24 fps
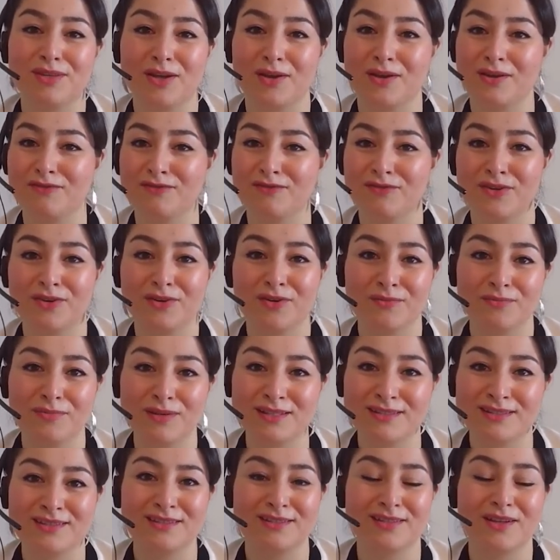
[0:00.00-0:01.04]
if you're a
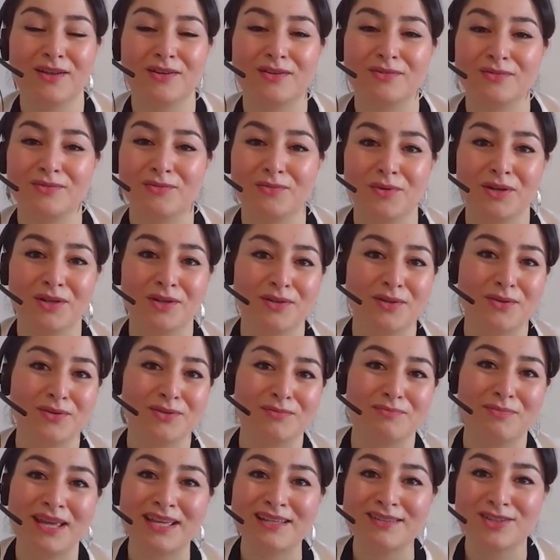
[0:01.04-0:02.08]
business on one of those
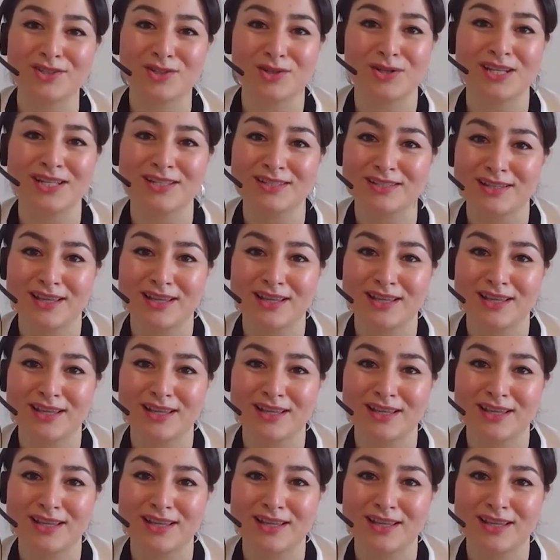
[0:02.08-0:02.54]
main streets,